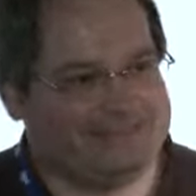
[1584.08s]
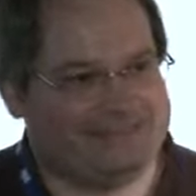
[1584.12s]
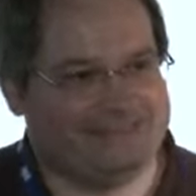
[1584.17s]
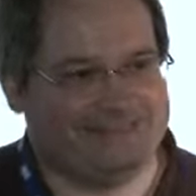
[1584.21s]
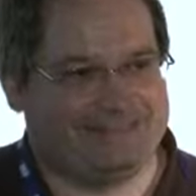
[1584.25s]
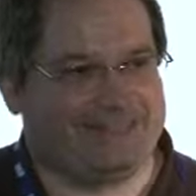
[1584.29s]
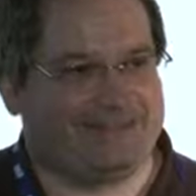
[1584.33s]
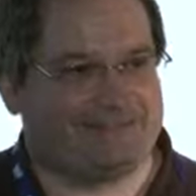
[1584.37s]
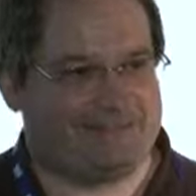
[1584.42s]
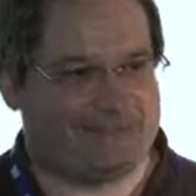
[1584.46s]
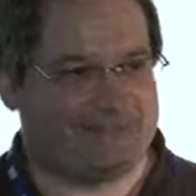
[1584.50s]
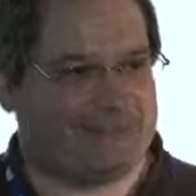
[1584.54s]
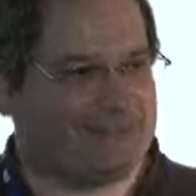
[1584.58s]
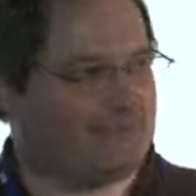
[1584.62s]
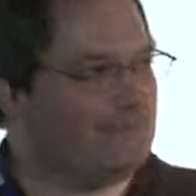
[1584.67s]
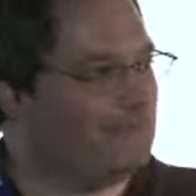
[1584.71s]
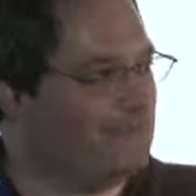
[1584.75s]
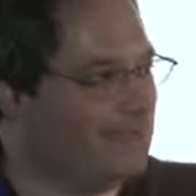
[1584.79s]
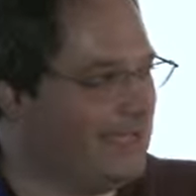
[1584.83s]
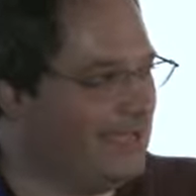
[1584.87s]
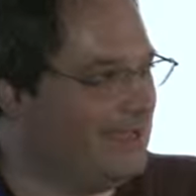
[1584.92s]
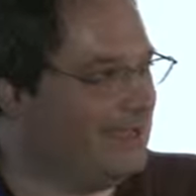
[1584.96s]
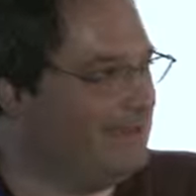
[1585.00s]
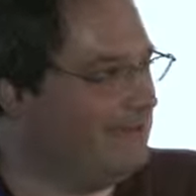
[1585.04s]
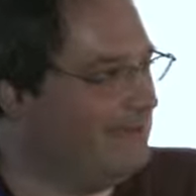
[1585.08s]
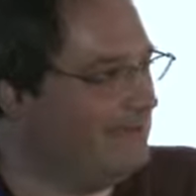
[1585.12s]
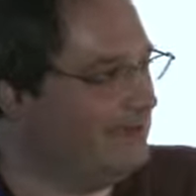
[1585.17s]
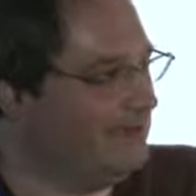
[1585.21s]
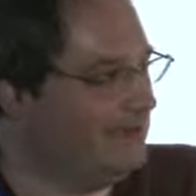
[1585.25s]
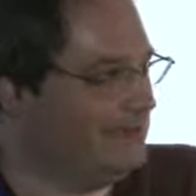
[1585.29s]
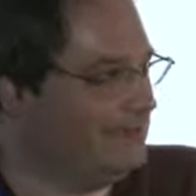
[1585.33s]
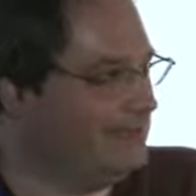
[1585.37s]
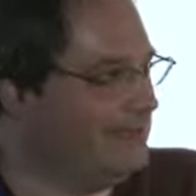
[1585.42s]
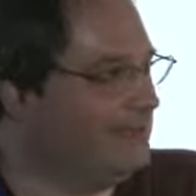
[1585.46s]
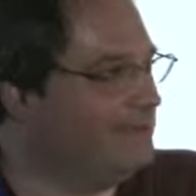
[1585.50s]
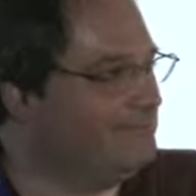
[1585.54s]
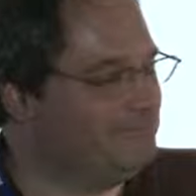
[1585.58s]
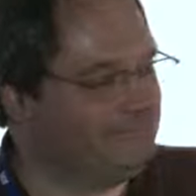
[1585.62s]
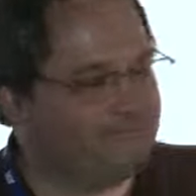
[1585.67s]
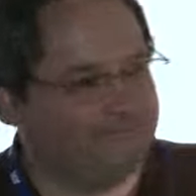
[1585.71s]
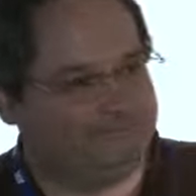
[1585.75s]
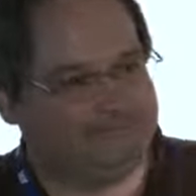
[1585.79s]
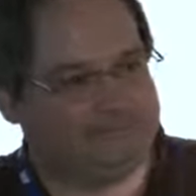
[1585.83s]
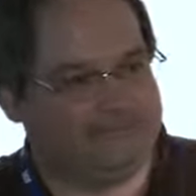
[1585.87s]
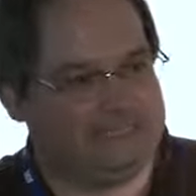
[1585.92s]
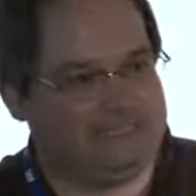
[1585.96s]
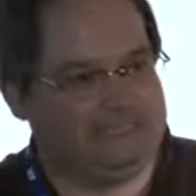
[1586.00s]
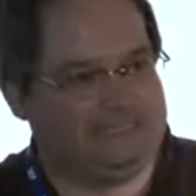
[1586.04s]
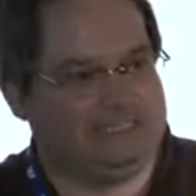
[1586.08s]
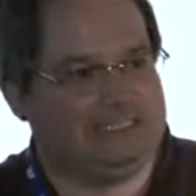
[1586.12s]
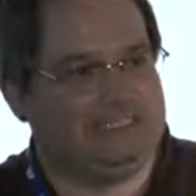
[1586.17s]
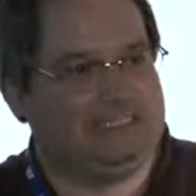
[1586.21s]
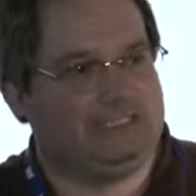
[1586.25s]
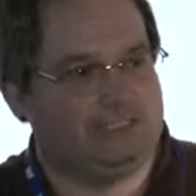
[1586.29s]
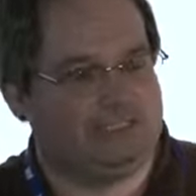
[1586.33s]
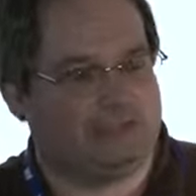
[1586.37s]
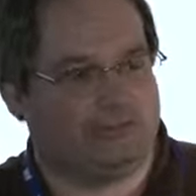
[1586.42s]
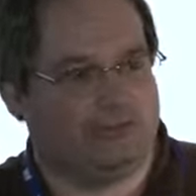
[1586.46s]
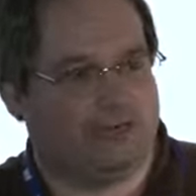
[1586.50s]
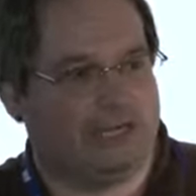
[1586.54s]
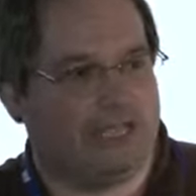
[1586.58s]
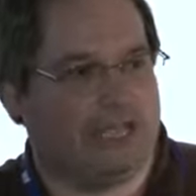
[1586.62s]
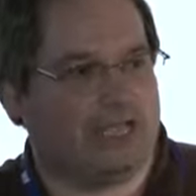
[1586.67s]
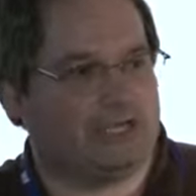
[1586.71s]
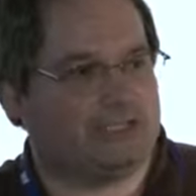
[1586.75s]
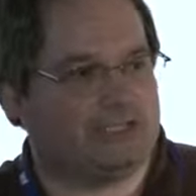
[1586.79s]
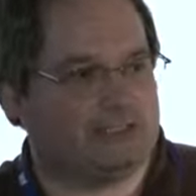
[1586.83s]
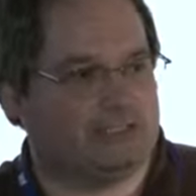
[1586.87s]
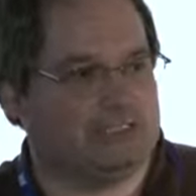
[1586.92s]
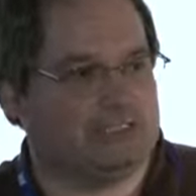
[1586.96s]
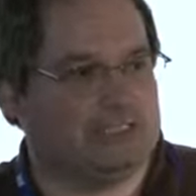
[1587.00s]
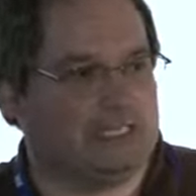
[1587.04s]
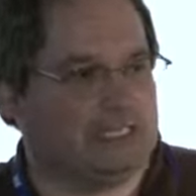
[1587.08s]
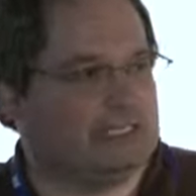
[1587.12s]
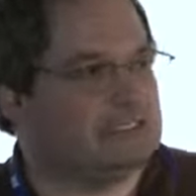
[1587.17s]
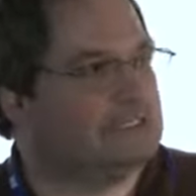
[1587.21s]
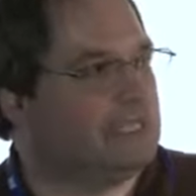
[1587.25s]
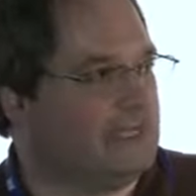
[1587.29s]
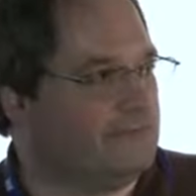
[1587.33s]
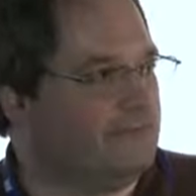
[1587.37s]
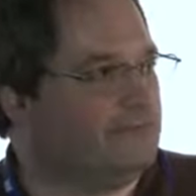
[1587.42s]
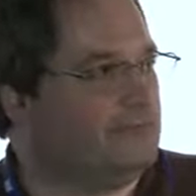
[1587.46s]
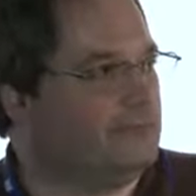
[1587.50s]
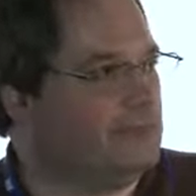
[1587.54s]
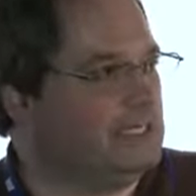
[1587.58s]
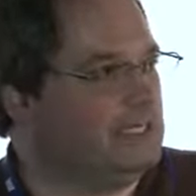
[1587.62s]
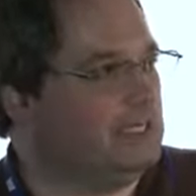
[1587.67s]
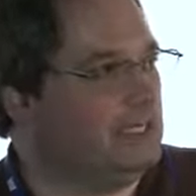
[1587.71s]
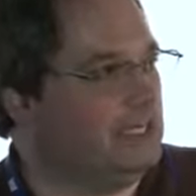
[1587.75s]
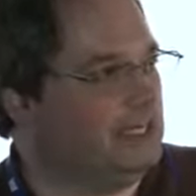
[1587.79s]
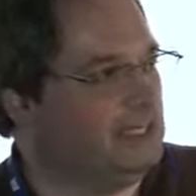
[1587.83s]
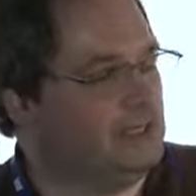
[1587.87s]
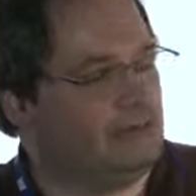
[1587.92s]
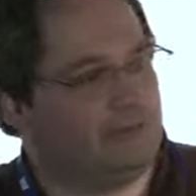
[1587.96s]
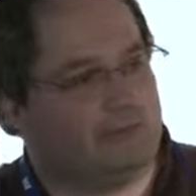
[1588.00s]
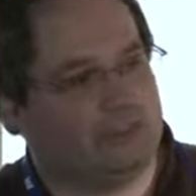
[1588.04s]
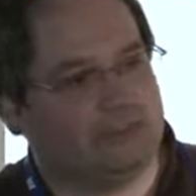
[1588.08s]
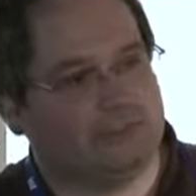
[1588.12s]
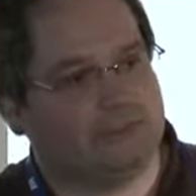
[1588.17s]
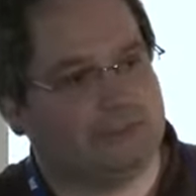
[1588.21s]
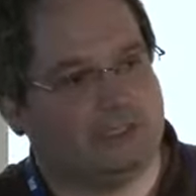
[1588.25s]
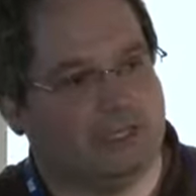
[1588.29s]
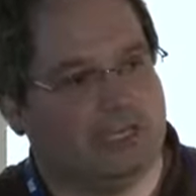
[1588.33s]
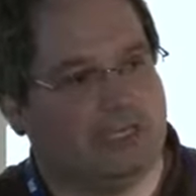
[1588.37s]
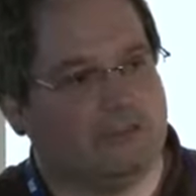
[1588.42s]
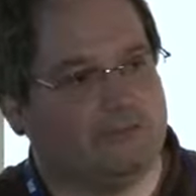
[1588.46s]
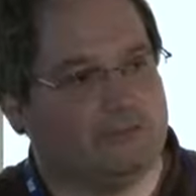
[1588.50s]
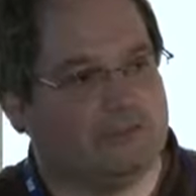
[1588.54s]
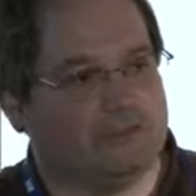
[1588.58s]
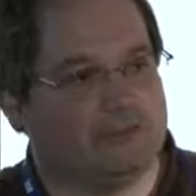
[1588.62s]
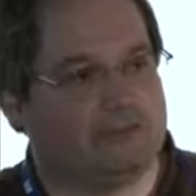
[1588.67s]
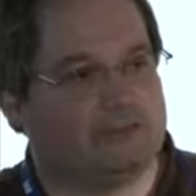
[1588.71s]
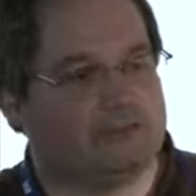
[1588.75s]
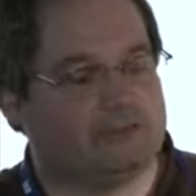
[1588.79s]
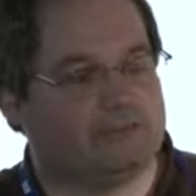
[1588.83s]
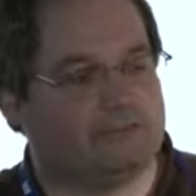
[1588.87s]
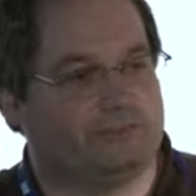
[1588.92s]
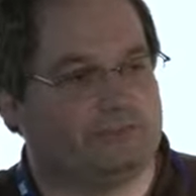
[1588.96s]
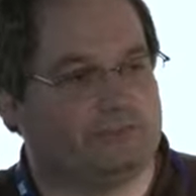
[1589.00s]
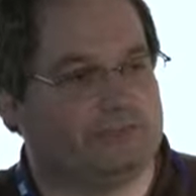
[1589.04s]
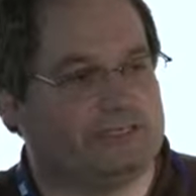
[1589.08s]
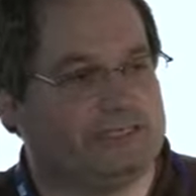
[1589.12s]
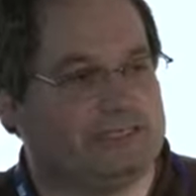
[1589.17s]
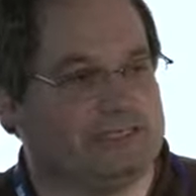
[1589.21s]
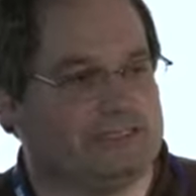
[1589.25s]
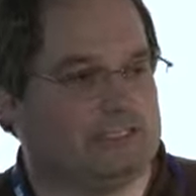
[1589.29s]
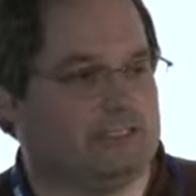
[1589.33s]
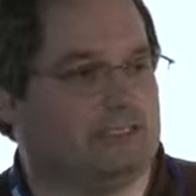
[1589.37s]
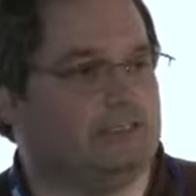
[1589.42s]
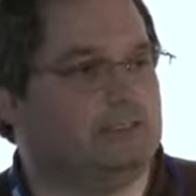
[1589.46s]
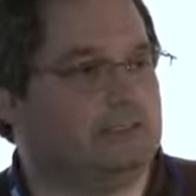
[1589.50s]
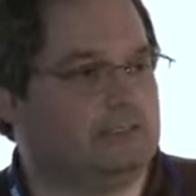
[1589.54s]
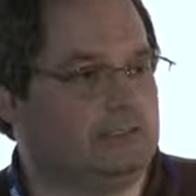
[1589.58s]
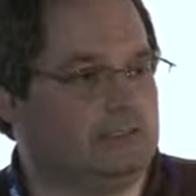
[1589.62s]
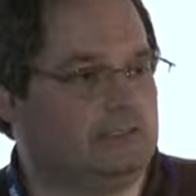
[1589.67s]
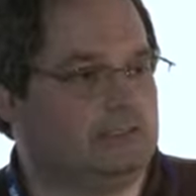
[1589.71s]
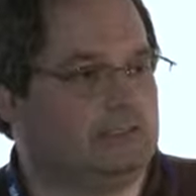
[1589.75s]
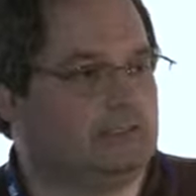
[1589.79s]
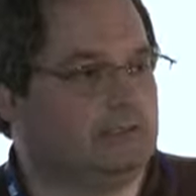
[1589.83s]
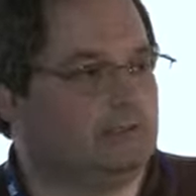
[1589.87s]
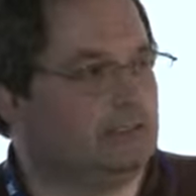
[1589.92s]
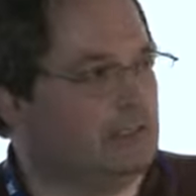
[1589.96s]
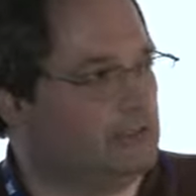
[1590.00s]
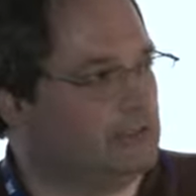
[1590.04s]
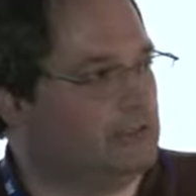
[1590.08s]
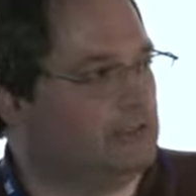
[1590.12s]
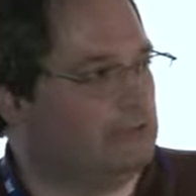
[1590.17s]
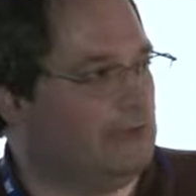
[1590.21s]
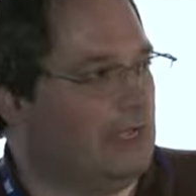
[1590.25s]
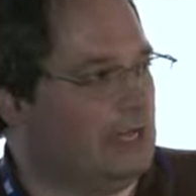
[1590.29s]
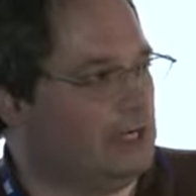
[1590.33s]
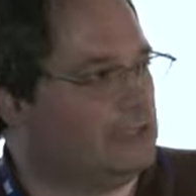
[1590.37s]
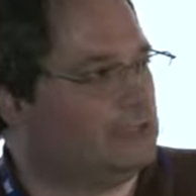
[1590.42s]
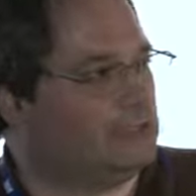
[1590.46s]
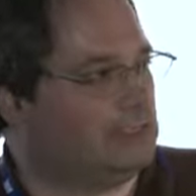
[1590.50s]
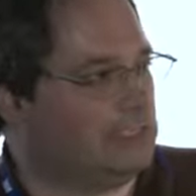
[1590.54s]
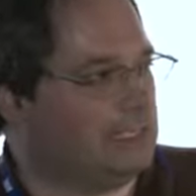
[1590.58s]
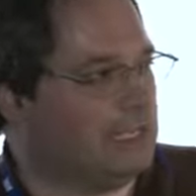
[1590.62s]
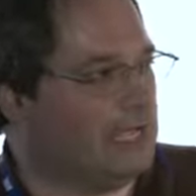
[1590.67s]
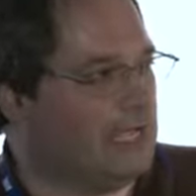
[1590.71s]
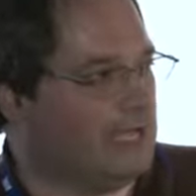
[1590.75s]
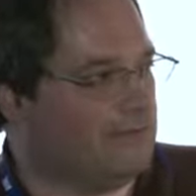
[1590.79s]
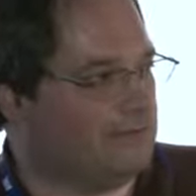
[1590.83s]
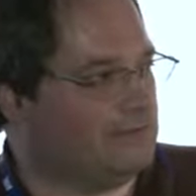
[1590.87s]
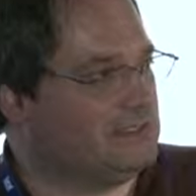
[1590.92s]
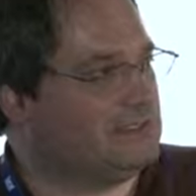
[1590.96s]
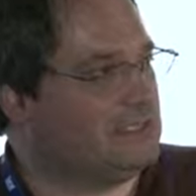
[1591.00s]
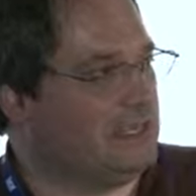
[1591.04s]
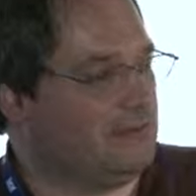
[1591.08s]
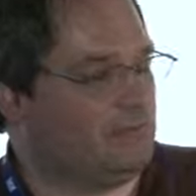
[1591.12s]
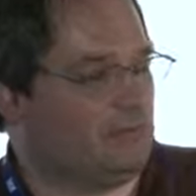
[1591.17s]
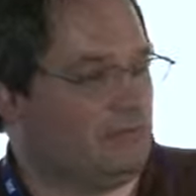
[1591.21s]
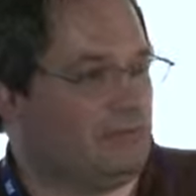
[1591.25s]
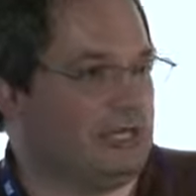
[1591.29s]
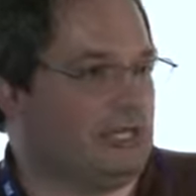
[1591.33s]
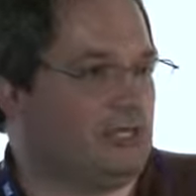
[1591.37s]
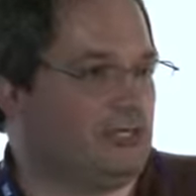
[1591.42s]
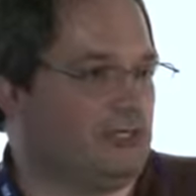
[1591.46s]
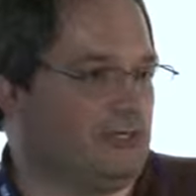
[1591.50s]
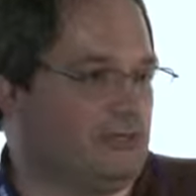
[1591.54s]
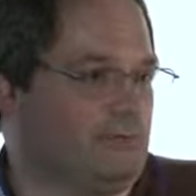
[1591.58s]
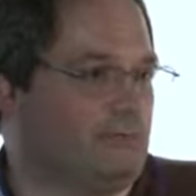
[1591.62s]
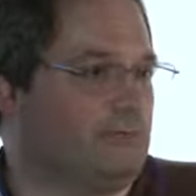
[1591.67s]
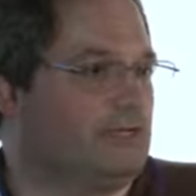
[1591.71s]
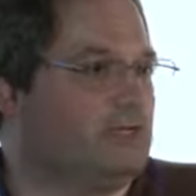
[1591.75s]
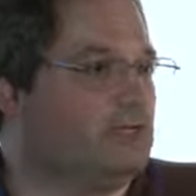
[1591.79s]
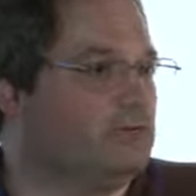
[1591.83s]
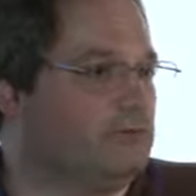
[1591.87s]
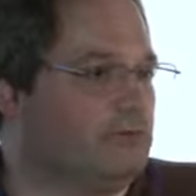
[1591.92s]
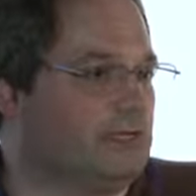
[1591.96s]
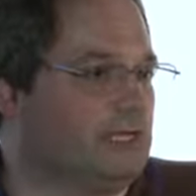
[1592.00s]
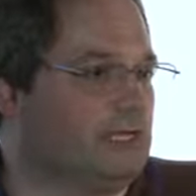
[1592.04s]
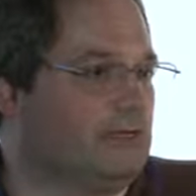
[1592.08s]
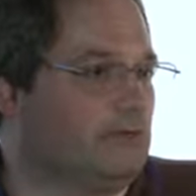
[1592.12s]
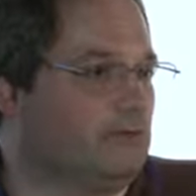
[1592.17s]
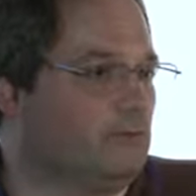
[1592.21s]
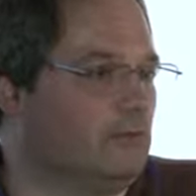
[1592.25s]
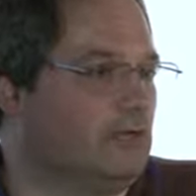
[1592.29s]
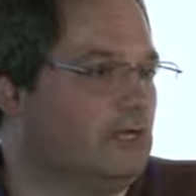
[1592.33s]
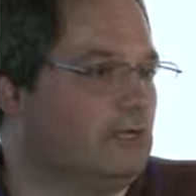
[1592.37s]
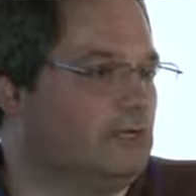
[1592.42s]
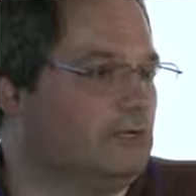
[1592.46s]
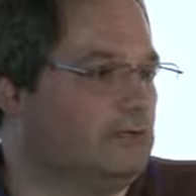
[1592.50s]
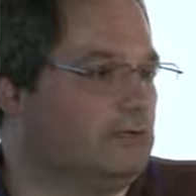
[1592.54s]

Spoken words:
That would be a bad idea. So it actually does have to be done in real time, and there's a reason that you actually have a separation between what.